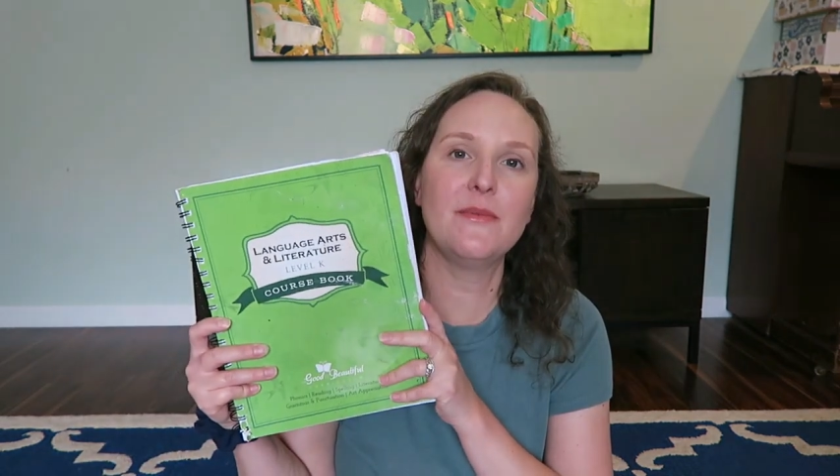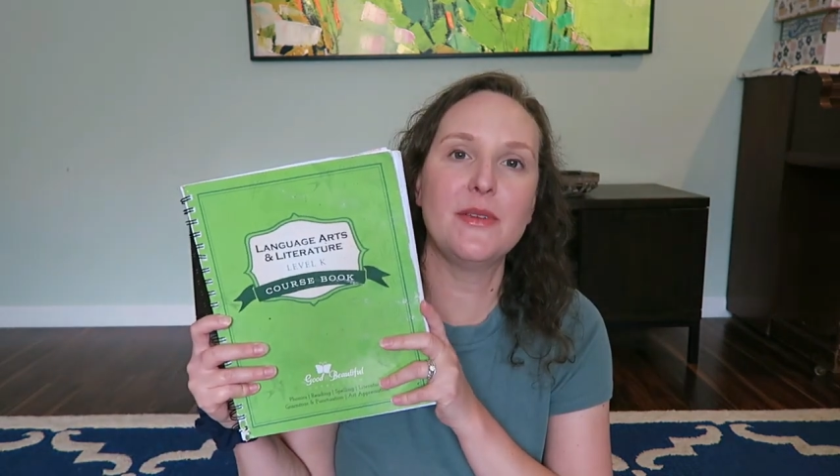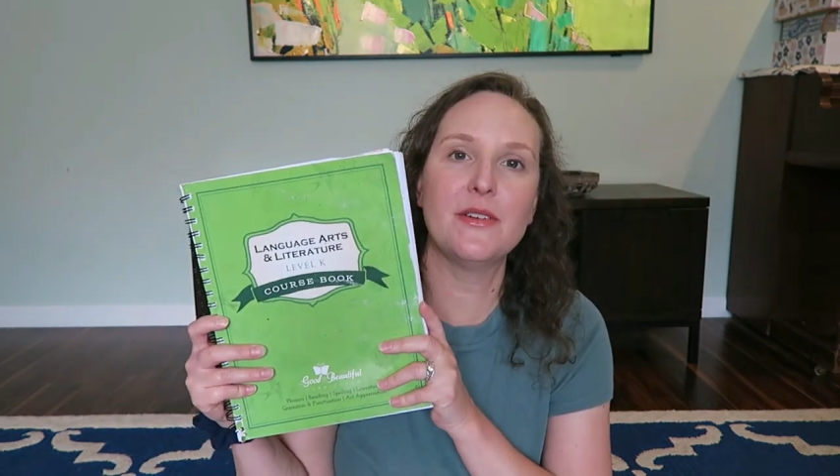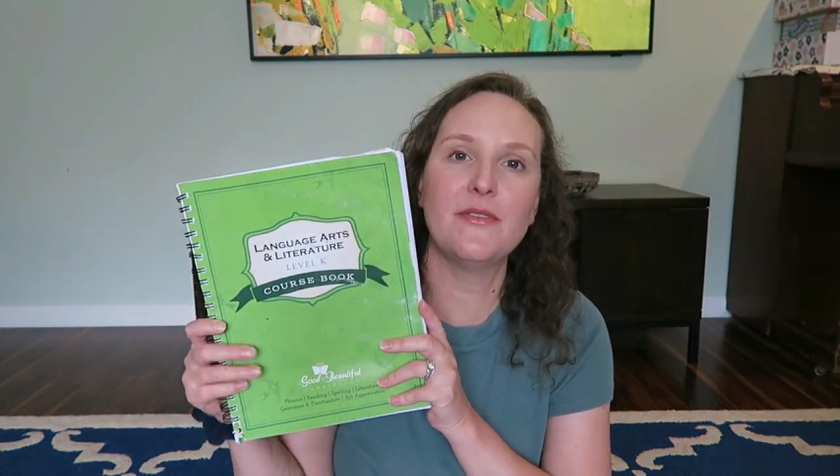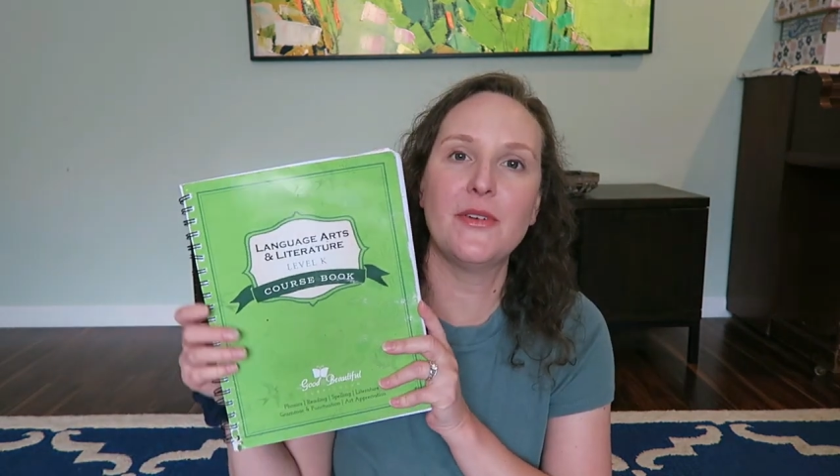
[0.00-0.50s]

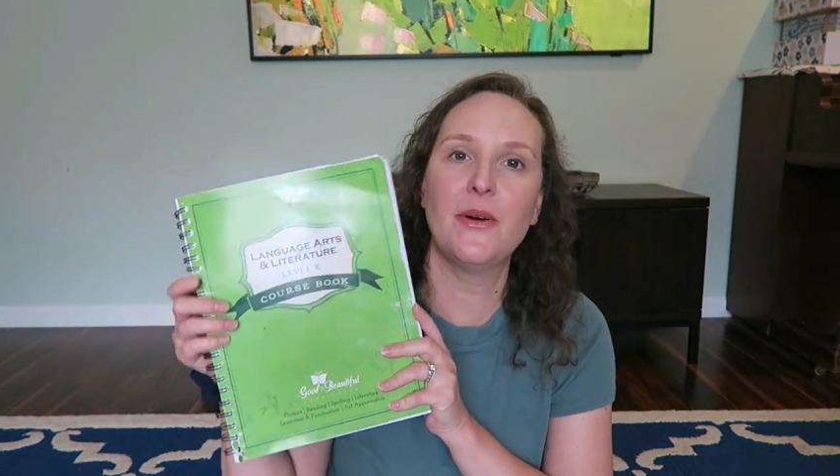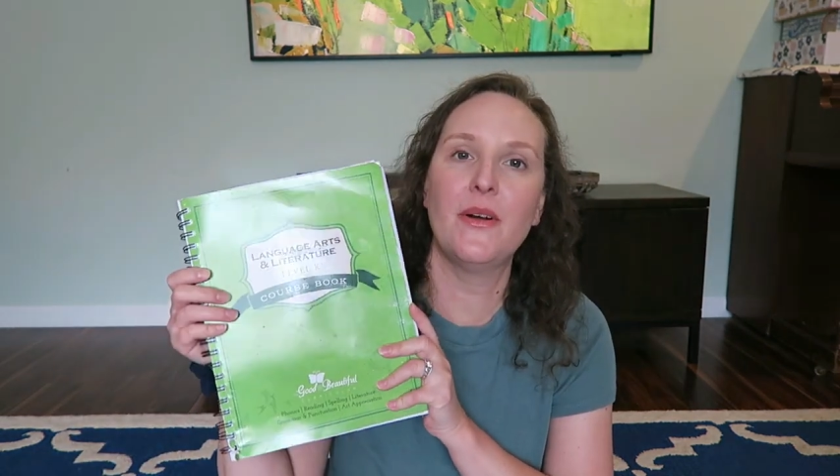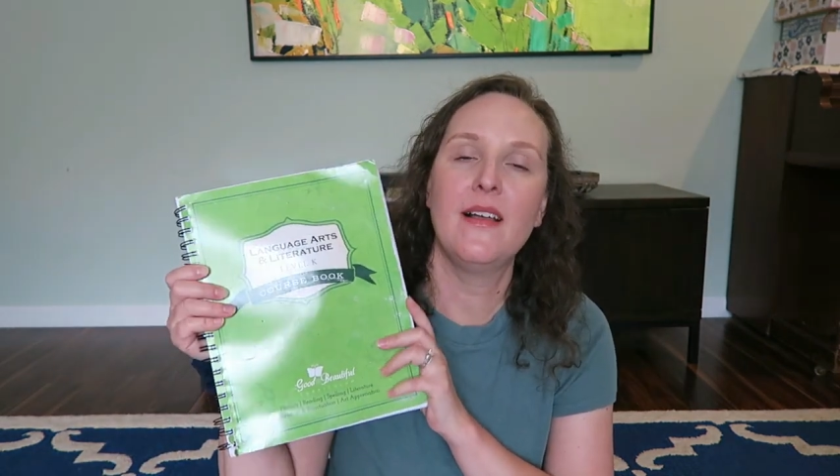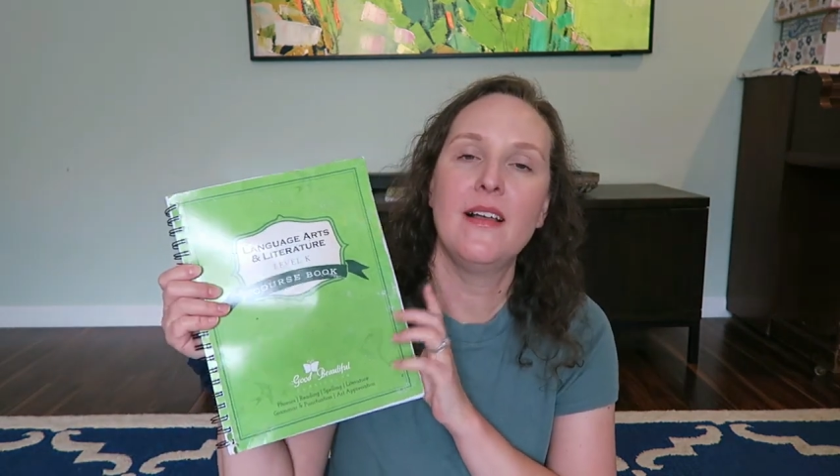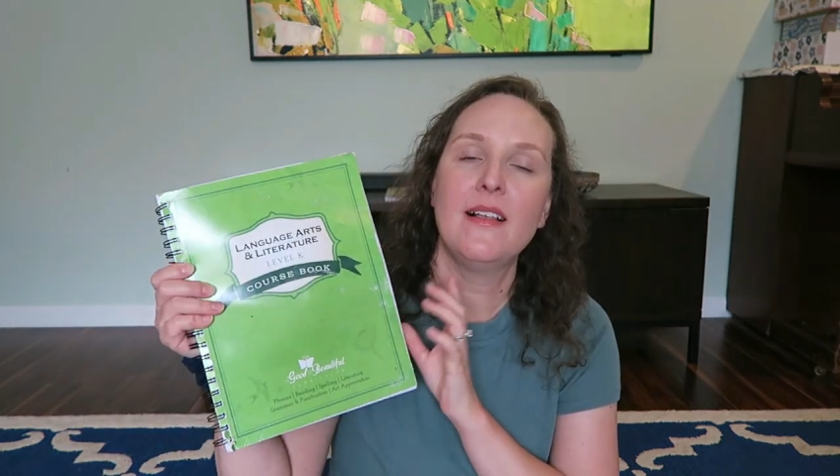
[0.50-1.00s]

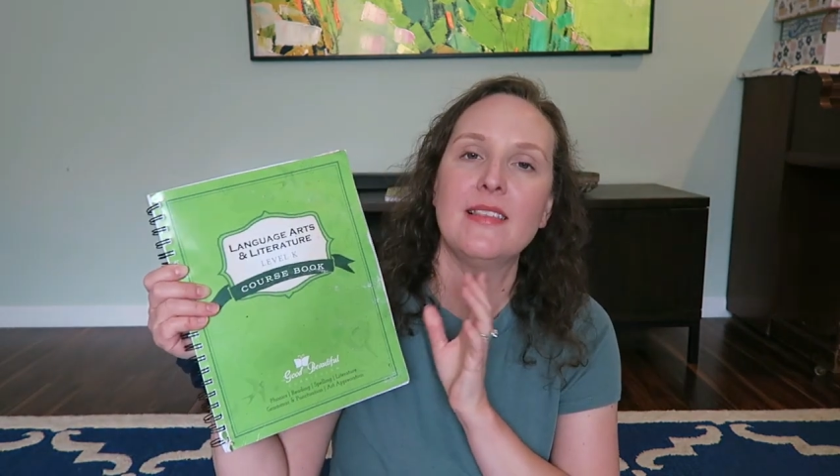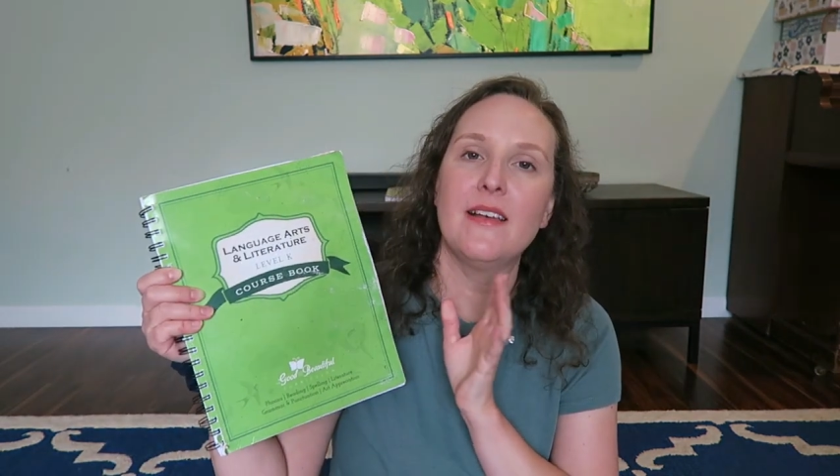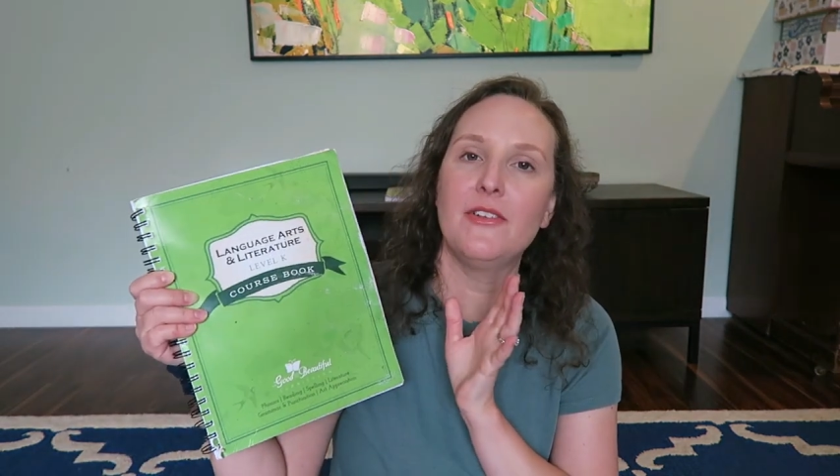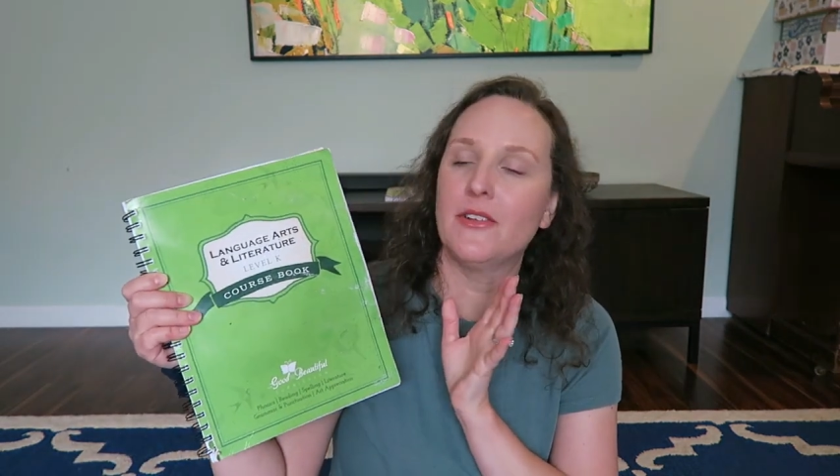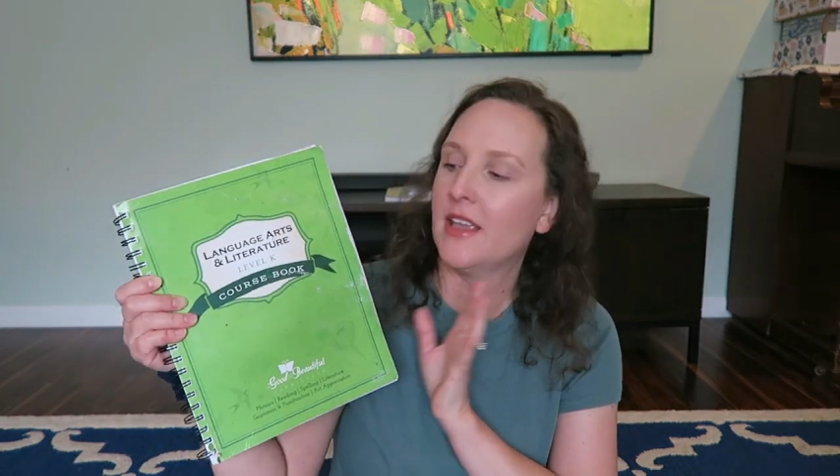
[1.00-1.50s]
Beautiful
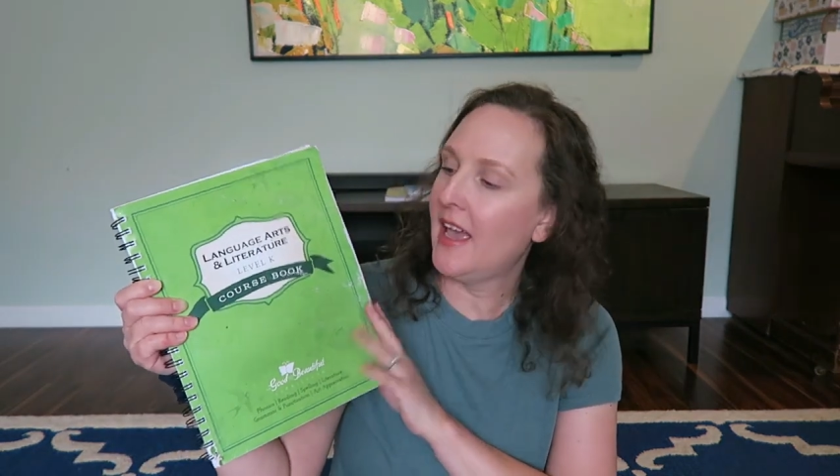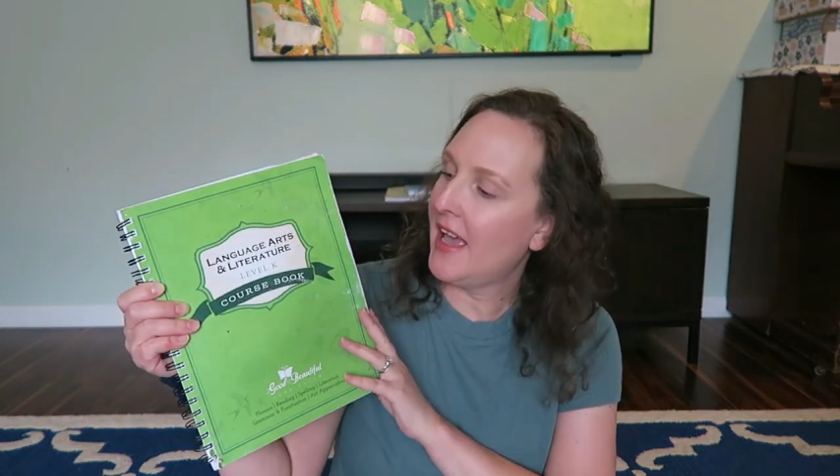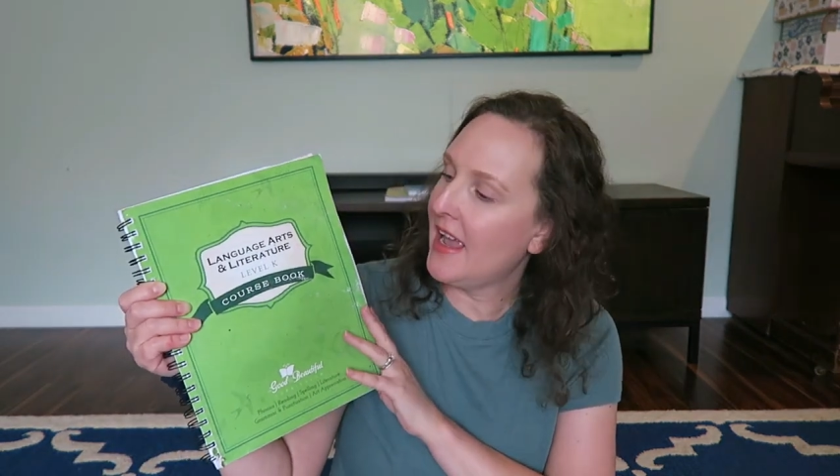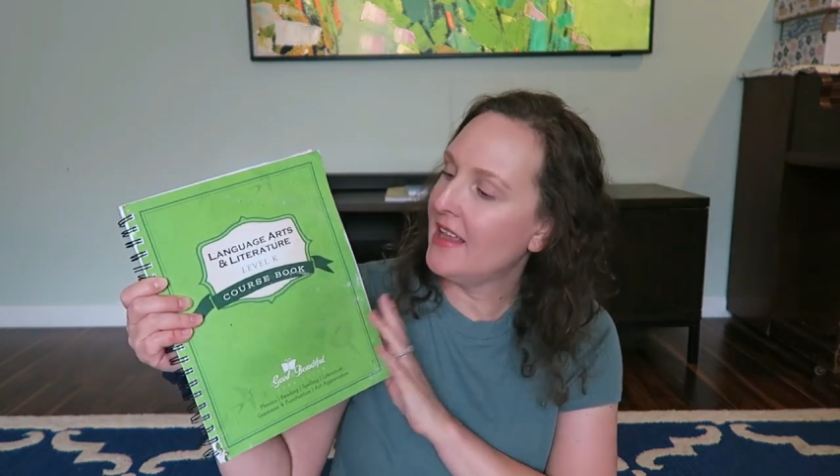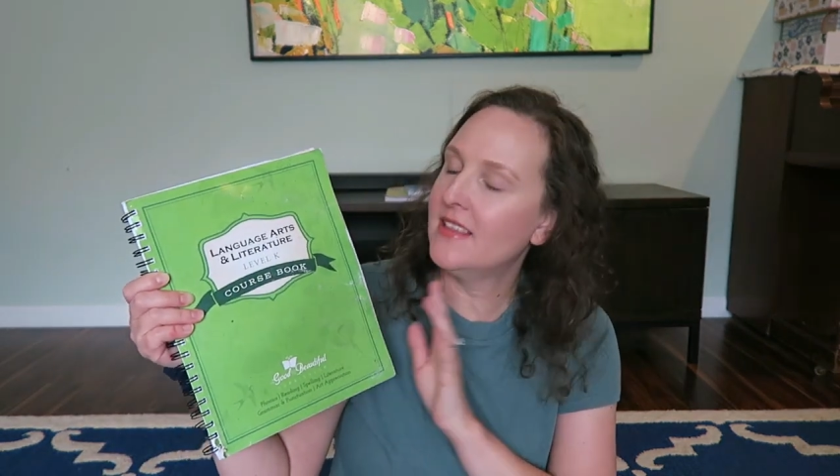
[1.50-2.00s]
Level K.